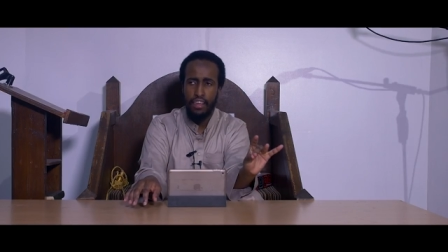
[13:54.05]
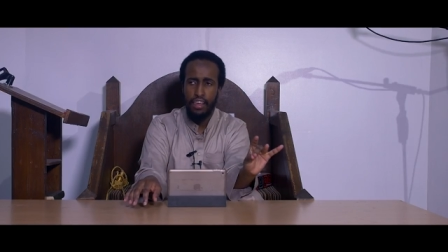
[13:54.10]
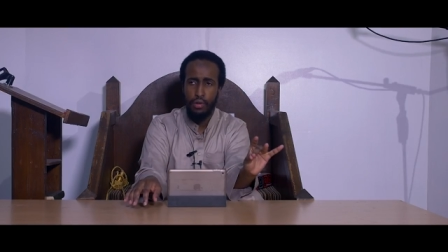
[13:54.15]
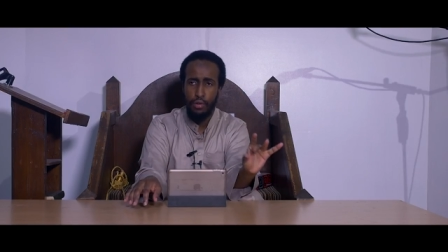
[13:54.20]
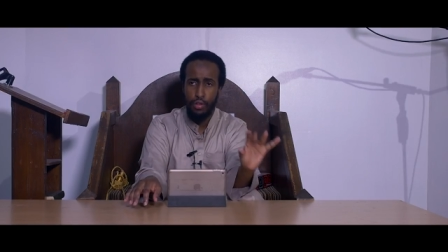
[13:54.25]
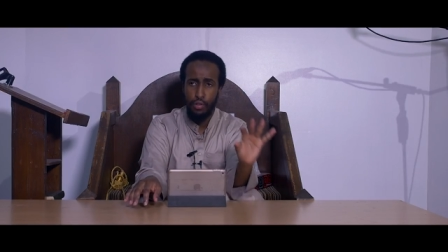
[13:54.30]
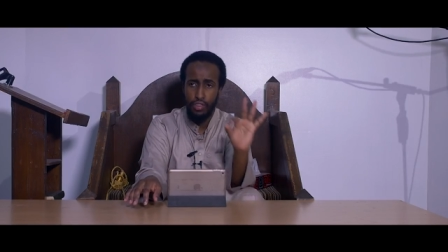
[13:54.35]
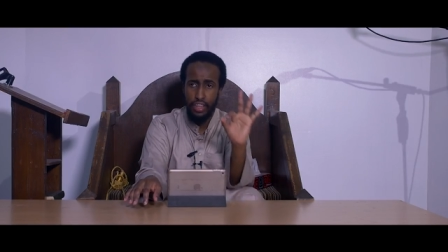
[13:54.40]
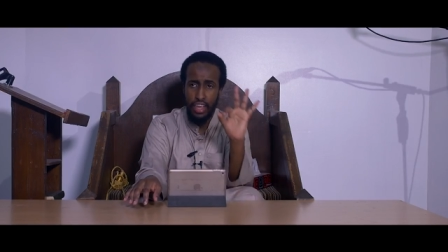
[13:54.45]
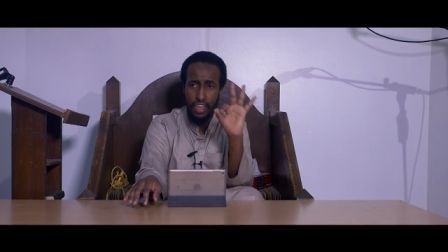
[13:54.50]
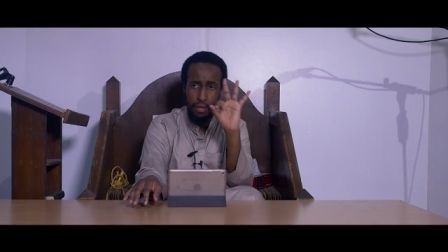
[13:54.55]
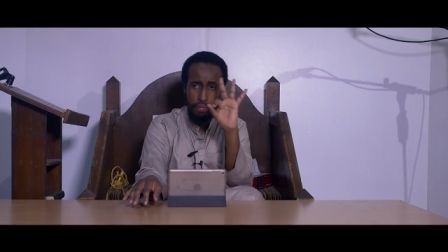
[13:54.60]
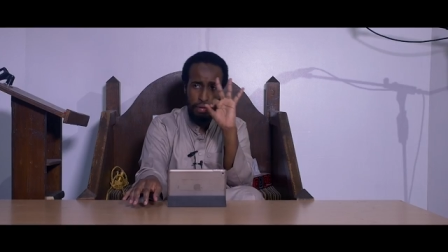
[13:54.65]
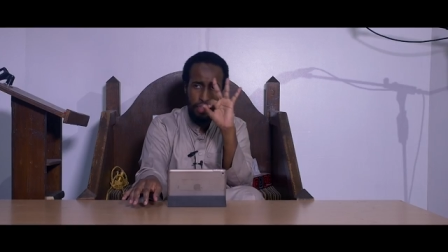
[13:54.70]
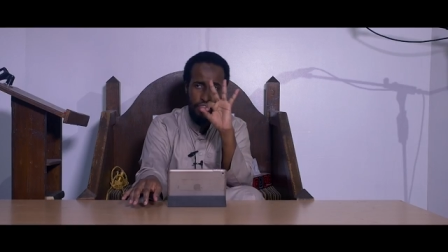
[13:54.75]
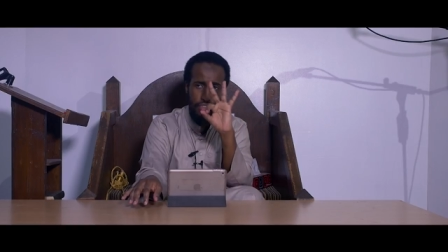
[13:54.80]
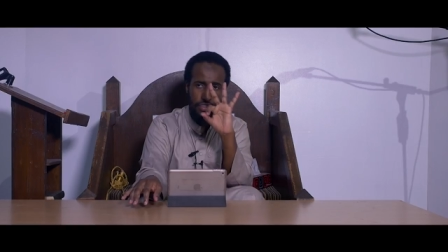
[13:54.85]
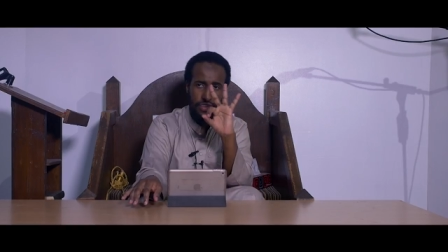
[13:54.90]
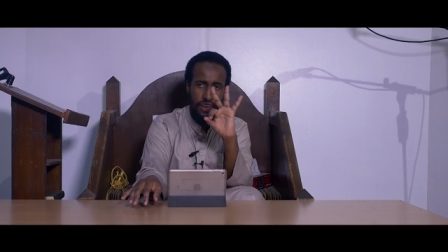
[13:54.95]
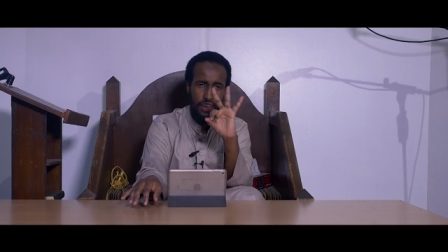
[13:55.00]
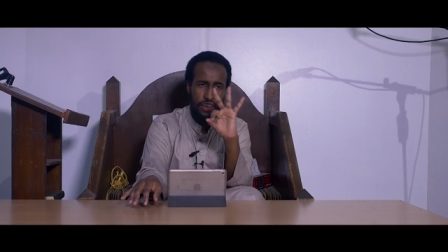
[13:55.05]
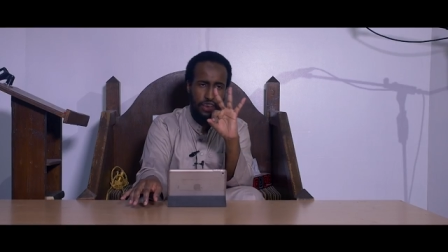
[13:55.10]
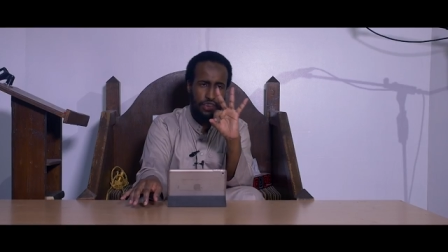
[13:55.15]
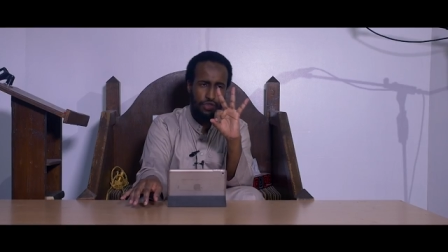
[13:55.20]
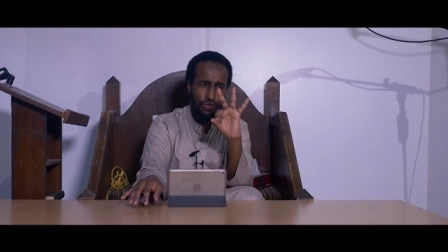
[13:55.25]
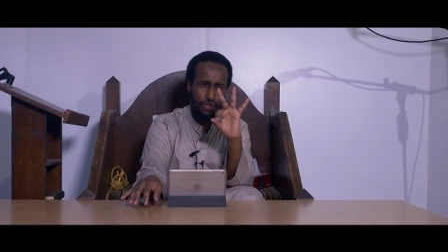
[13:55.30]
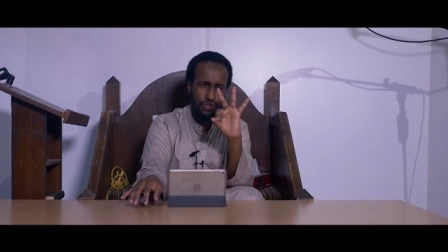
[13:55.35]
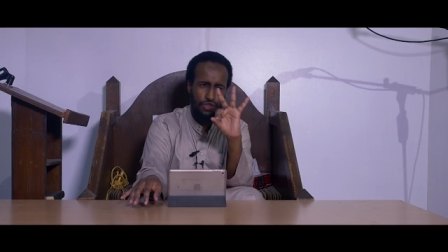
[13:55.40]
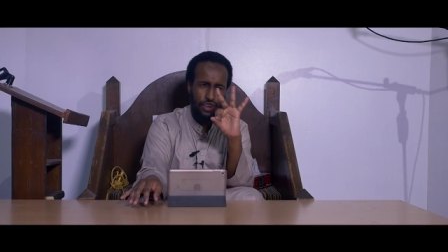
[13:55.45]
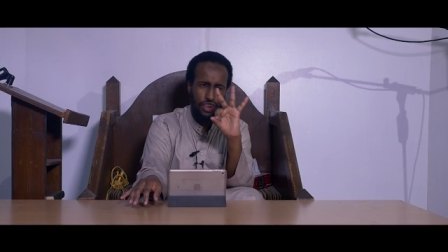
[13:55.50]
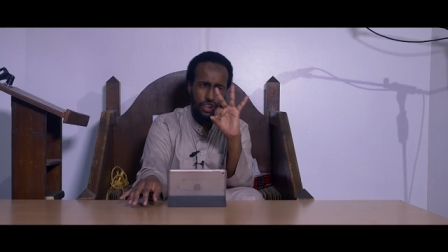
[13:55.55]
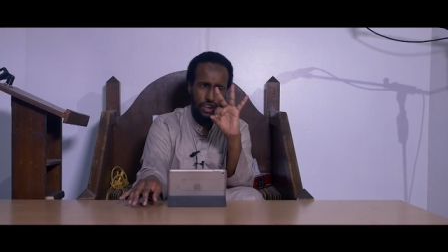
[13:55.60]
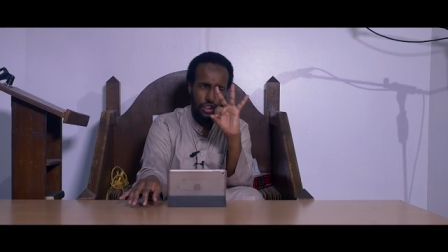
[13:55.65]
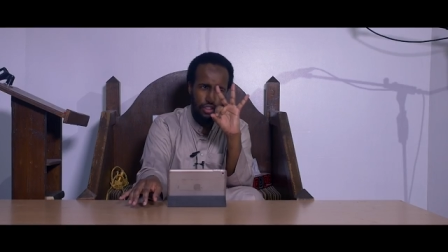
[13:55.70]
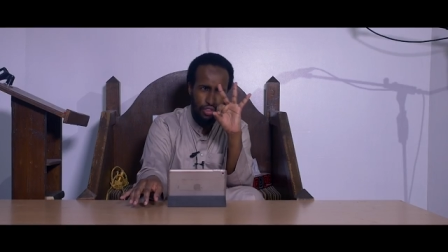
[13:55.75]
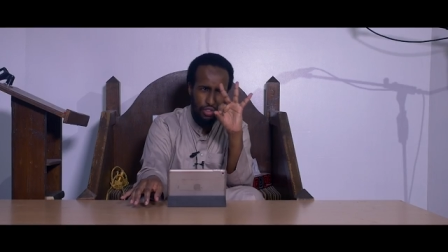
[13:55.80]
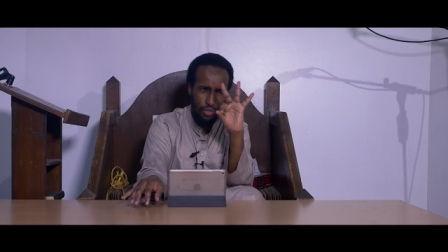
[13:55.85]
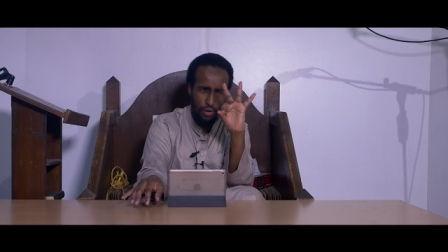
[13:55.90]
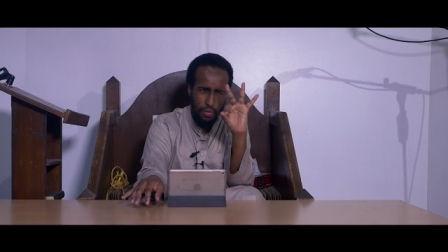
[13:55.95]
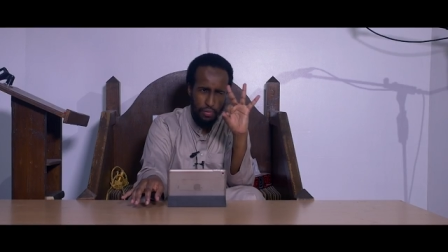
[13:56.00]
Are we all together, brothers? It's restricting
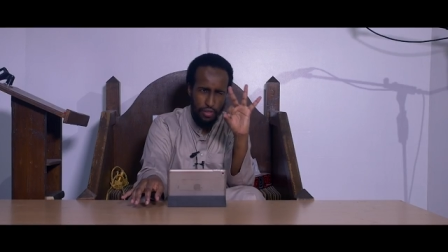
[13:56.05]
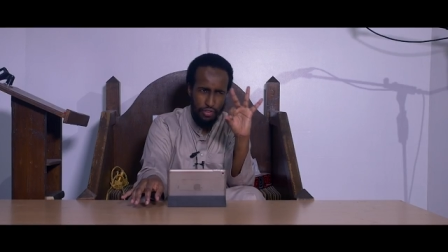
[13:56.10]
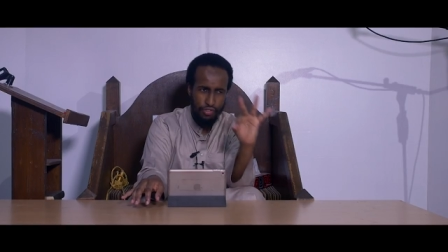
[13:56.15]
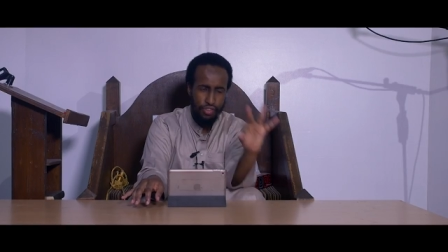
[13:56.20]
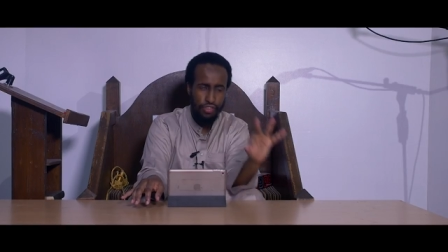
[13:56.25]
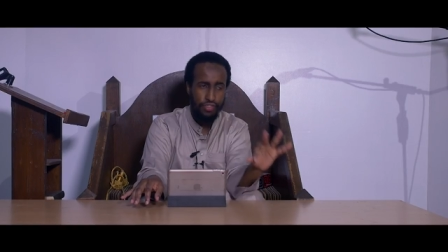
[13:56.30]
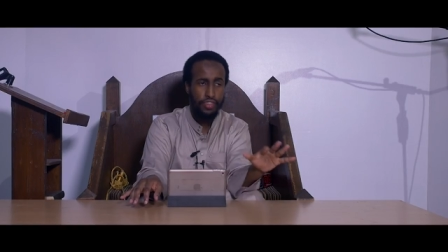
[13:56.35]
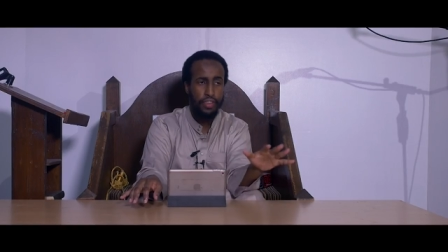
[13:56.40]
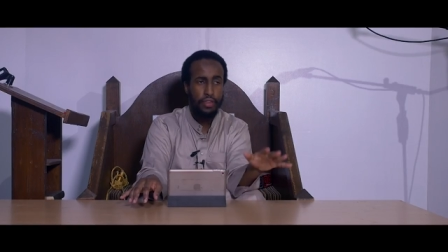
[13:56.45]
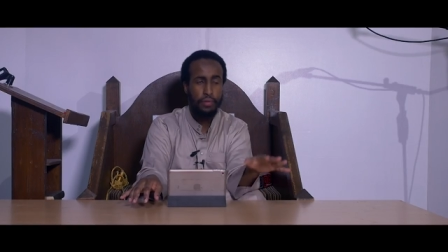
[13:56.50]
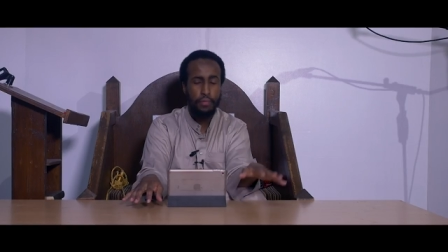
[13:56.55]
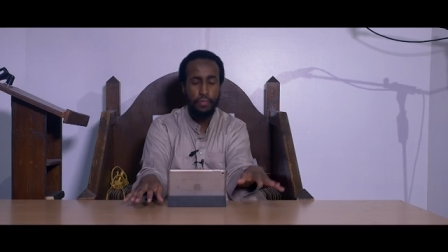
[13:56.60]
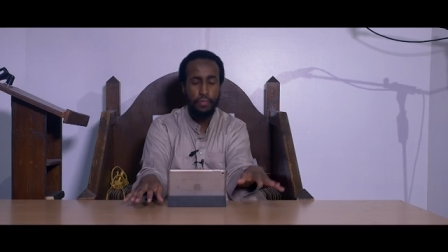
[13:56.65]
it to three masjids.